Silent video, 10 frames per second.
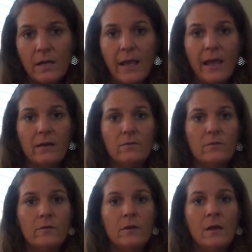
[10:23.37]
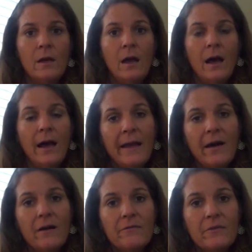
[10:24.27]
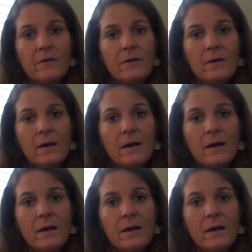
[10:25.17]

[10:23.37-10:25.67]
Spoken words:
and I offer